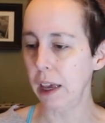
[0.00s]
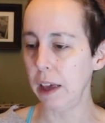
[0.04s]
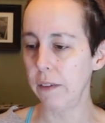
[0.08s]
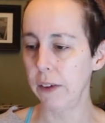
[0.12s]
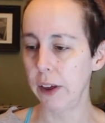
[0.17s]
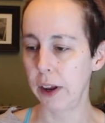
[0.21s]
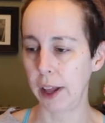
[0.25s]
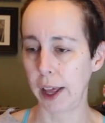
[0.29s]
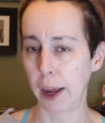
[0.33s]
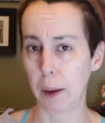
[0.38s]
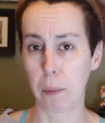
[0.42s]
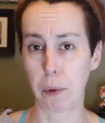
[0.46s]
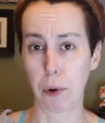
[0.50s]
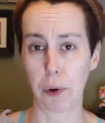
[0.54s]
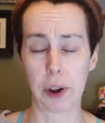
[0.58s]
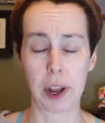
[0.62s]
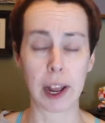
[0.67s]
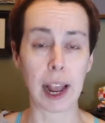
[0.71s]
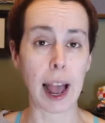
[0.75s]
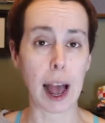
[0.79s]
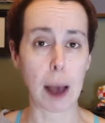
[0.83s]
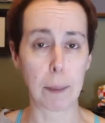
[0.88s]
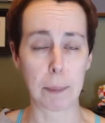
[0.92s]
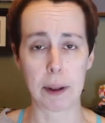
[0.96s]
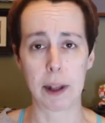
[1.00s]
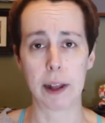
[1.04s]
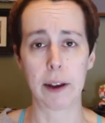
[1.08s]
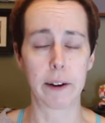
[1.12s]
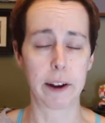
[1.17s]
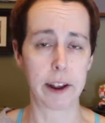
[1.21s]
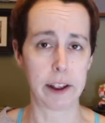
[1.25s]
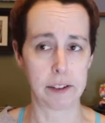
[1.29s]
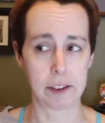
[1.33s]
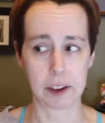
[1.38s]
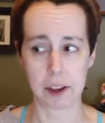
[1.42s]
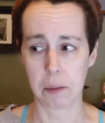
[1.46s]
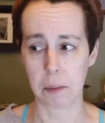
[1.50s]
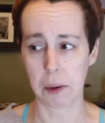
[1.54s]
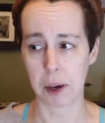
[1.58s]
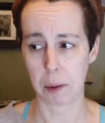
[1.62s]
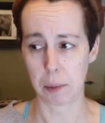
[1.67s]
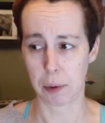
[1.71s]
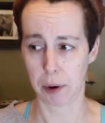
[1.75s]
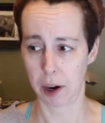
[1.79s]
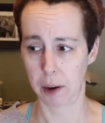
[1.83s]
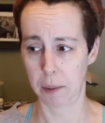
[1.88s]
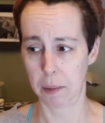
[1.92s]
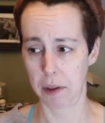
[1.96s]
even like broken capillaries can be
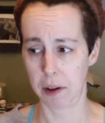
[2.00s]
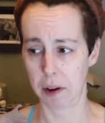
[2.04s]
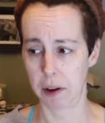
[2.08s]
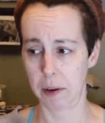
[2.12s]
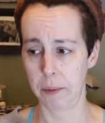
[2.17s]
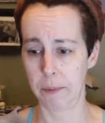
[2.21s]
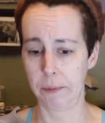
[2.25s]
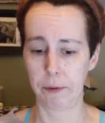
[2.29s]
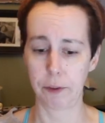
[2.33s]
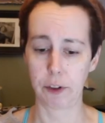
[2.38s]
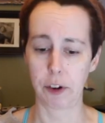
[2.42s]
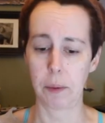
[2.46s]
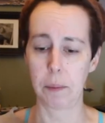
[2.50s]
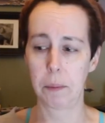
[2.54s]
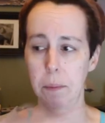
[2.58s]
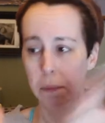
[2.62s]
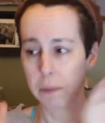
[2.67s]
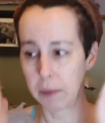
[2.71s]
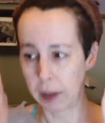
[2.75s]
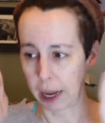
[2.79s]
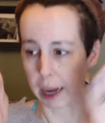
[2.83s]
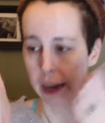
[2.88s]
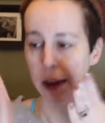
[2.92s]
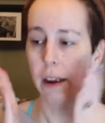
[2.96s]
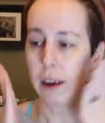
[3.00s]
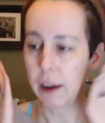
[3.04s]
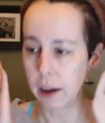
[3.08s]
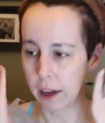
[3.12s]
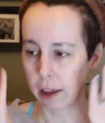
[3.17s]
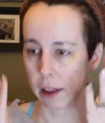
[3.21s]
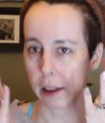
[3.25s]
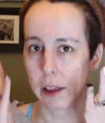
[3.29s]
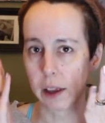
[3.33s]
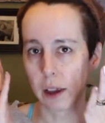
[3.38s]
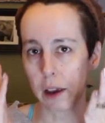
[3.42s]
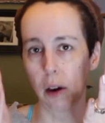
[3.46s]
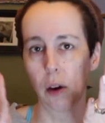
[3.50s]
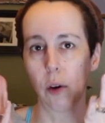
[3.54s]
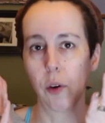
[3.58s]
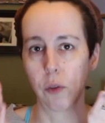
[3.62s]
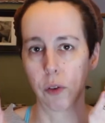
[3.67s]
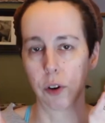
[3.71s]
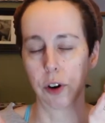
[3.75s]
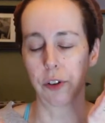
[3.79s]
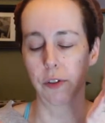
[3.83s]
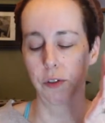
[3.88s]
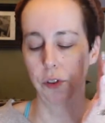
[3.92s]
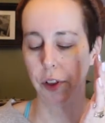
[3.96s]
a problem from like
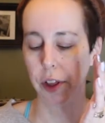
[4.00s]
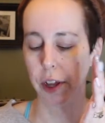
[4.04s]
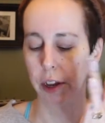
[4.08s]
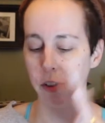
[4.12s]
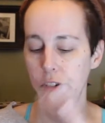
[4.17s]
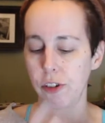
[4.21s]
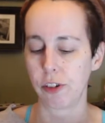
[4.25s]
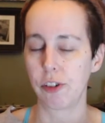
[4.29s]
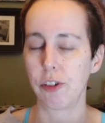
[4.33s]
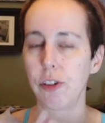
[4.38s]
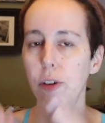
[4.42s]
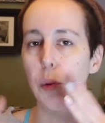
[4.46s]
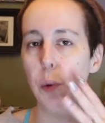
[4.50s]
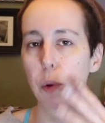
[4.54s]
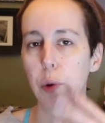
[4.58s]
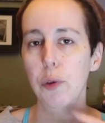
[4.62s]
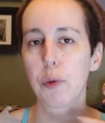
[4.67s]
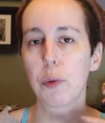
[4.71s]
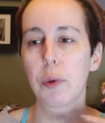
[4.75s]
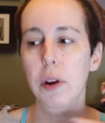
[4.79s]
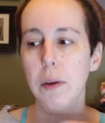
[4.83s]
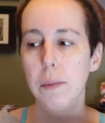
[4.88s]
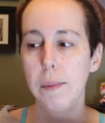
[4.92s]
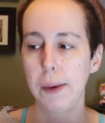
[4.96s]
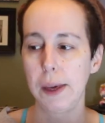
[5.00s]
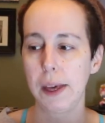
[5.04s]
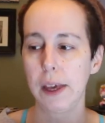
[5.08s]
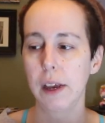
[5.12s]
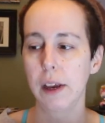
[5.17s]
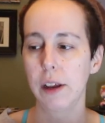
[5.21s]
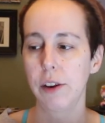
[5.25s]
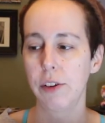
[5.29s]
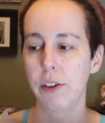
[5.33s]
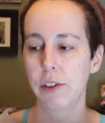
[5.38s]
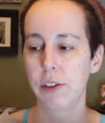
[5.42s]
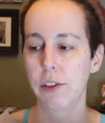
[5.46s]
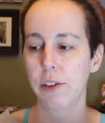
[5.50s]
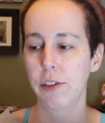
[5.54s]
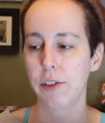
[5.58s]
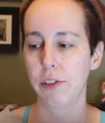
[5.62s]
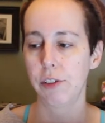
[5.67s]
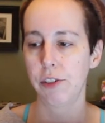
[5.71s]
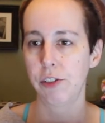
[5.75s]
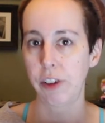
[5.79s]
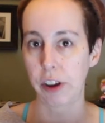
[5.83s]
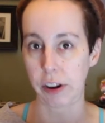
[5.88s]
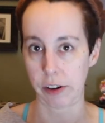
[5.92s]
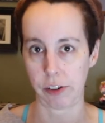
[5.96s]
over exfoliation. So you always want to be
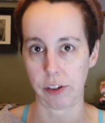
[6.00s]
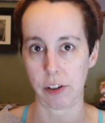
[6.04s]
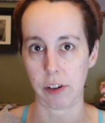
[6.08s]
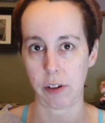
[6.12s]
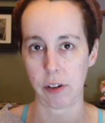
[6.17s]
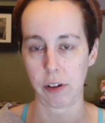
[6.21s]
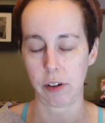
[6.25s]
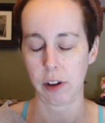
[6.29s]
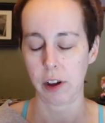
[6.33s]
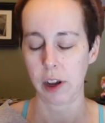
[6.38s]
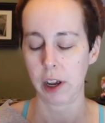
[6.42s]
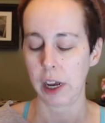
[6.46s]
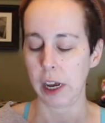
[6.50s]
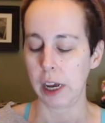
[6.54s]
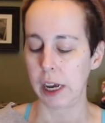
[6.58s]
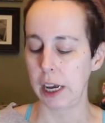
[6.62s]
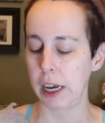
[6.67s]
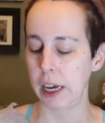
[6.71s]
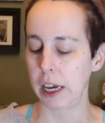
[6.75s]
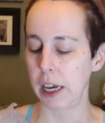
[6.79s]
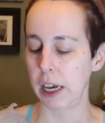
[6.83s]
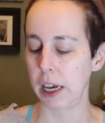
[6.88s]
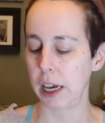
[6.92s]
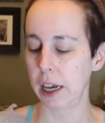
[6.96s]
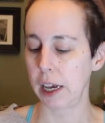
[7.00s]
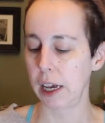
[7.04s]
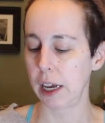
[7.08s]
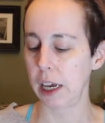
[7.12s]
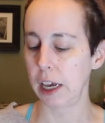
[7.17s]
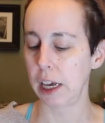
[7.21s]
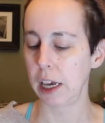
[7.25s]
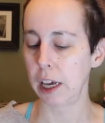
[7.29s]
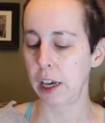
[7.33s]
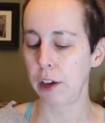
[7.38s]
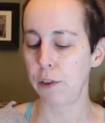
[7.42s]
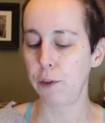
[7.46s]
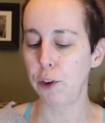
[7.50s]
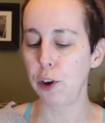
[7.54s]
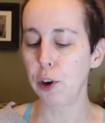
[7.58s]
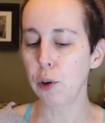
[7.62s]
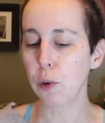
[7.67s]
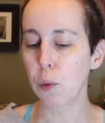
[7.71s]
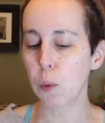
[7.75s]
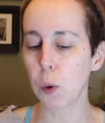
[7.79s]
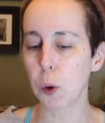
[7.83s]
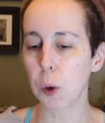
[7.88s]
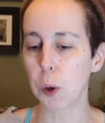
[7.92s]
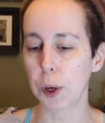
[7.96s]
gentle. If
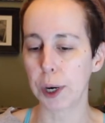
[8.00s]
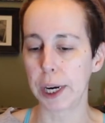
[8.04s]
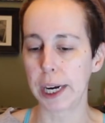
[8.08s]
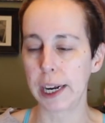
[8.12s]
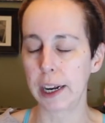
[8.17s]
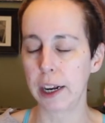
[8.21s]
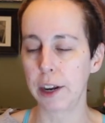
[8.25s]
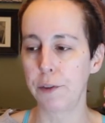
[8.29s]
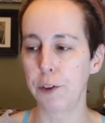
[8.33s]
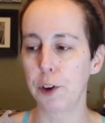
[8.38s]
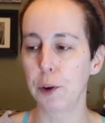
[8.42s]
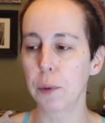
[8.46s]
you're worried,